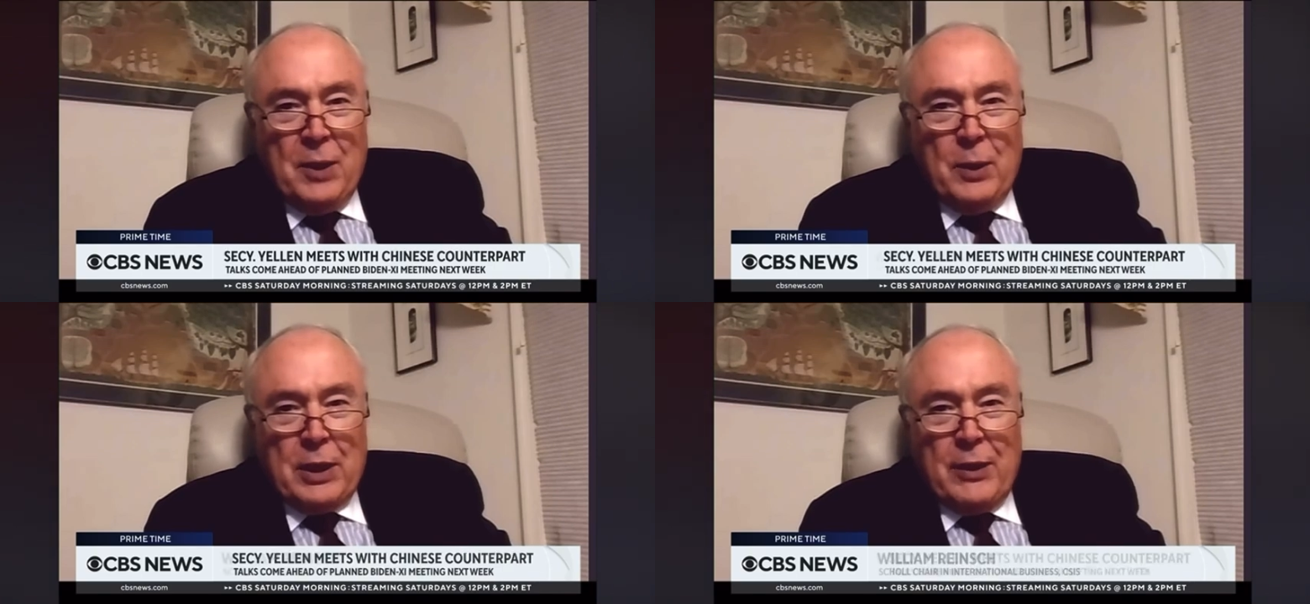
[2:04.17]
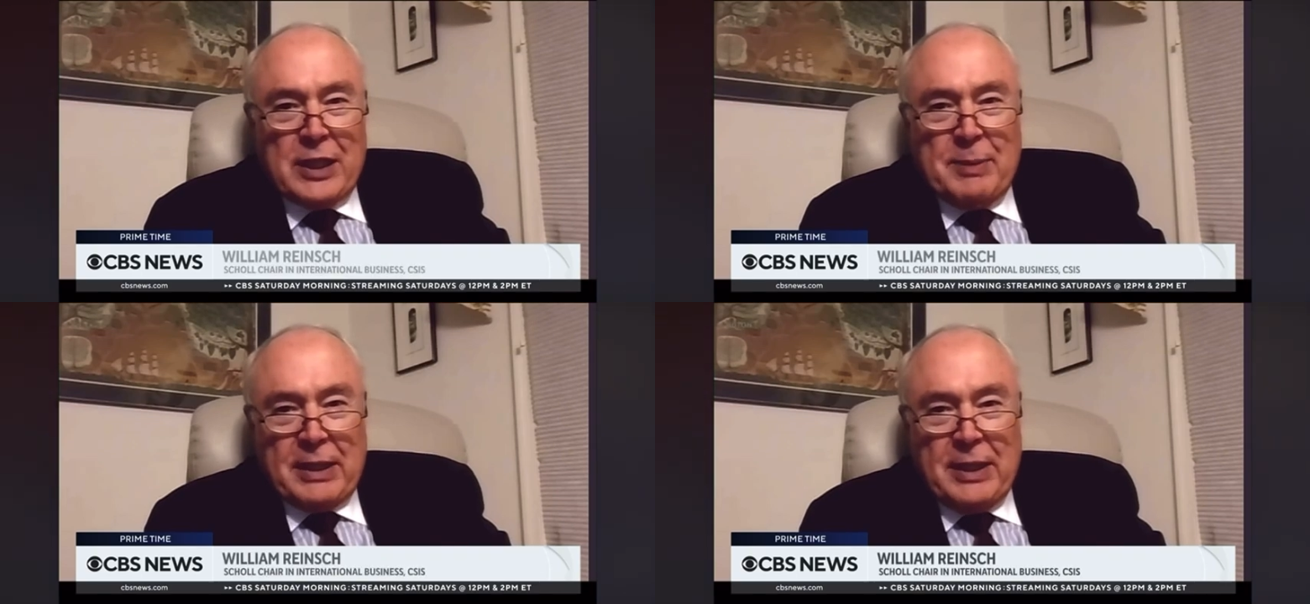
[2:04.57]
and what our
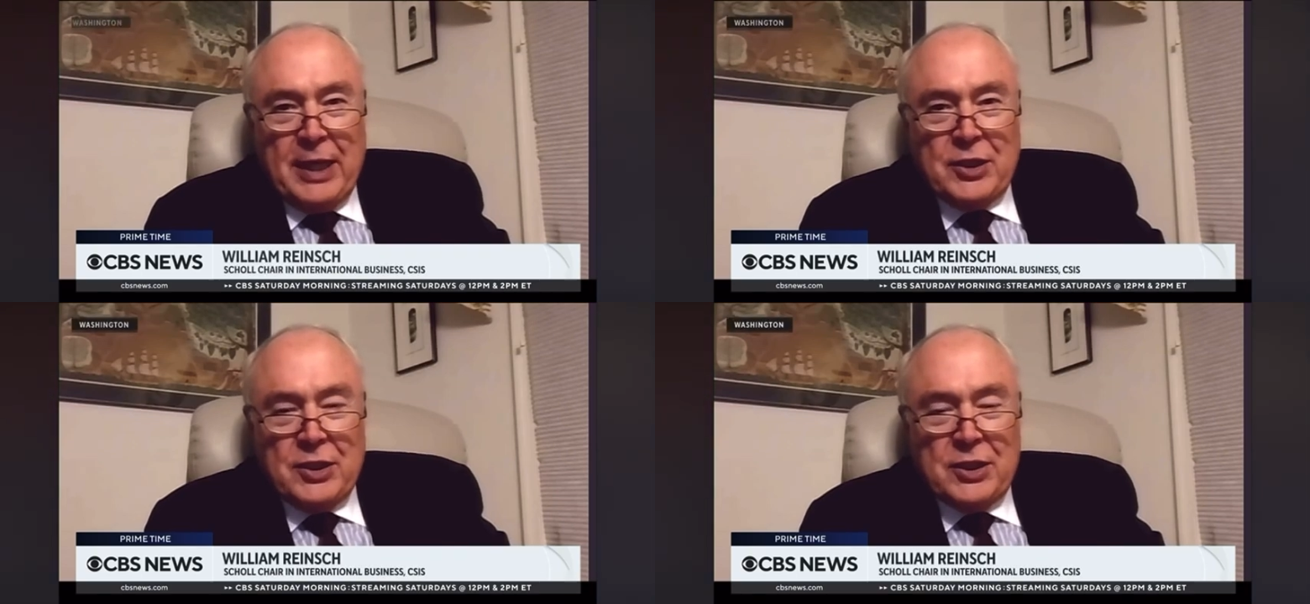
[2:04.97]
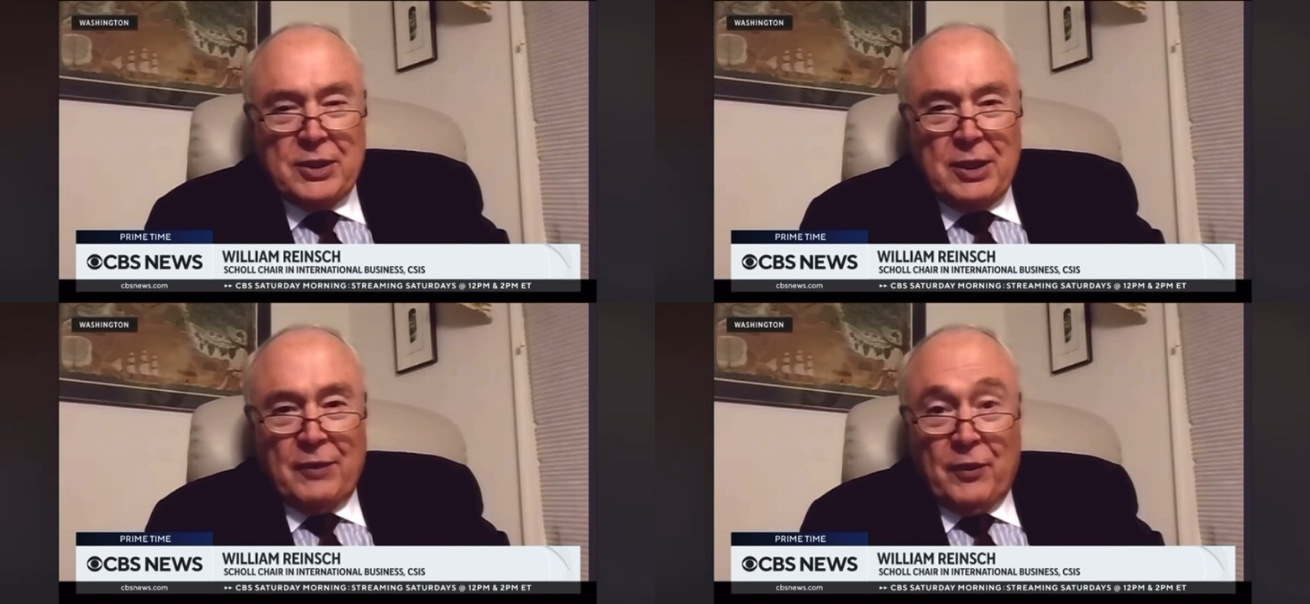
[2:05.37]

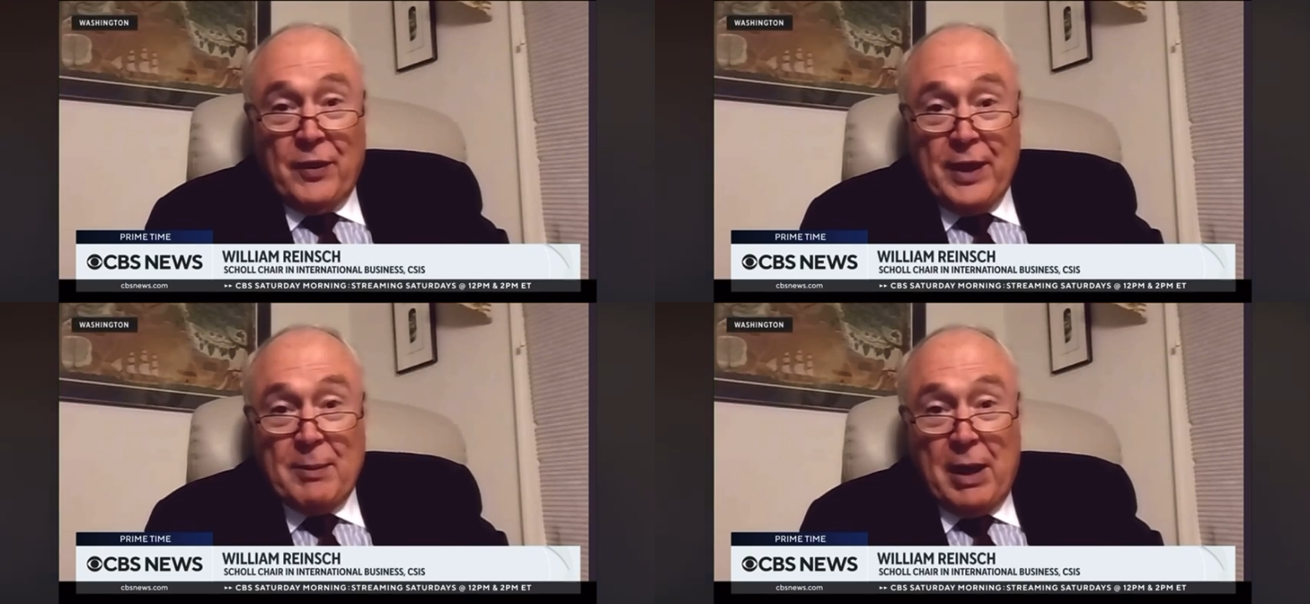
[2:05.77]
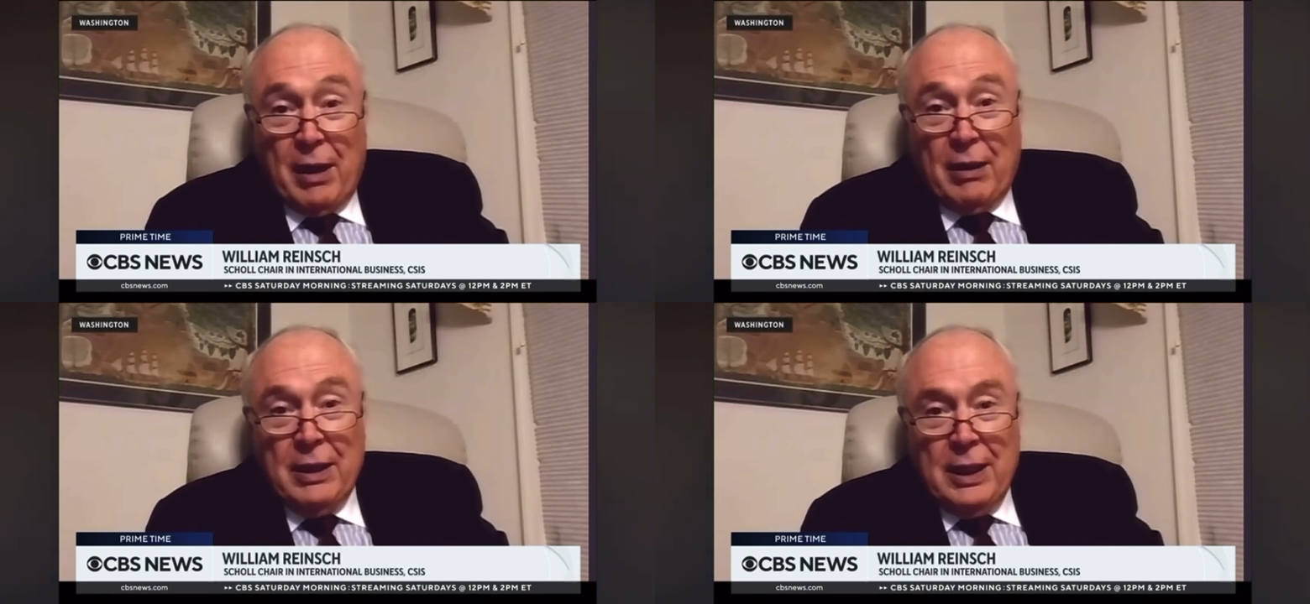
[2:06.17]
expectations for them
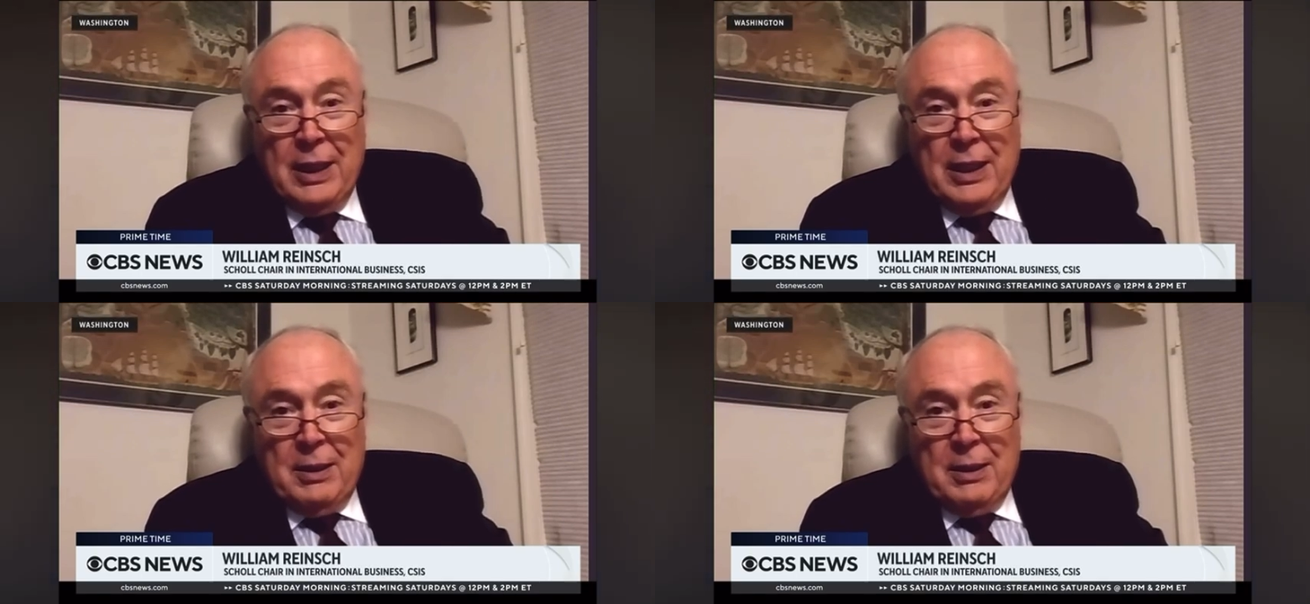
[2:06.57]
are,